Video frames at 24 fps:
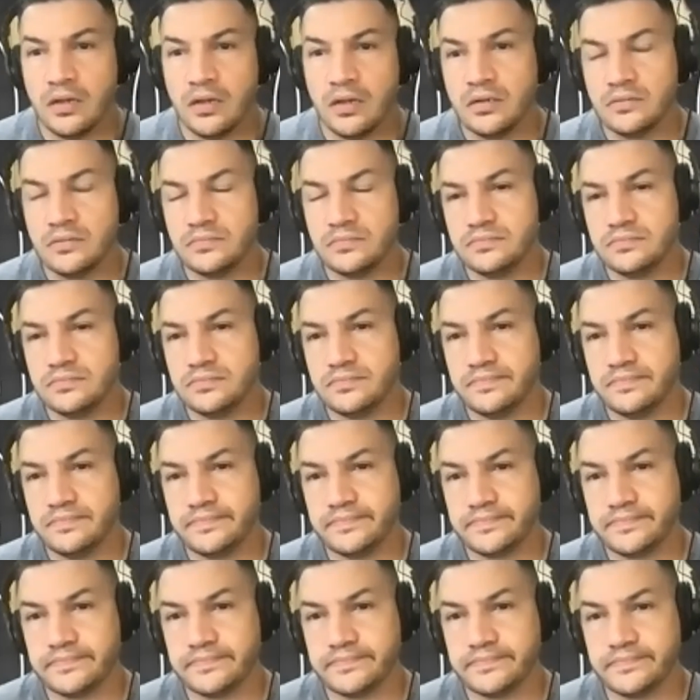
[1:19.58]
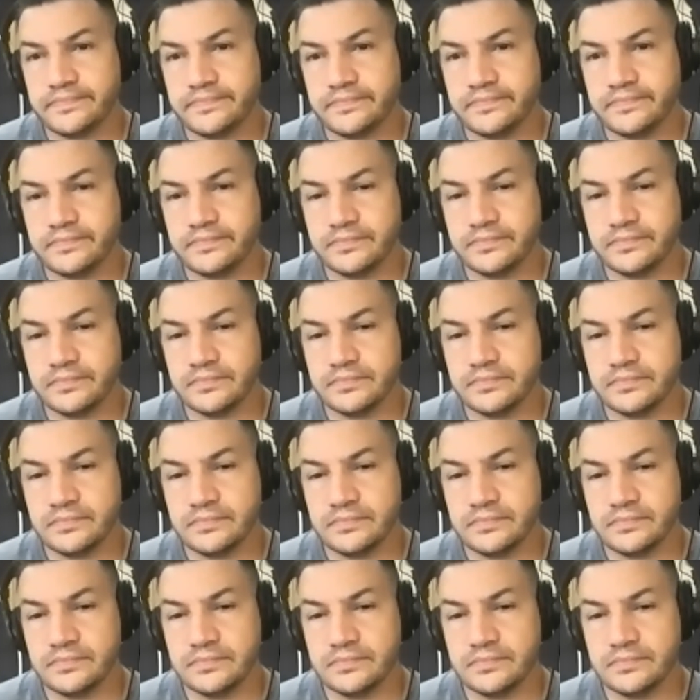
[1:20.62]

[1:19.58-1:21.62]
(not speaking)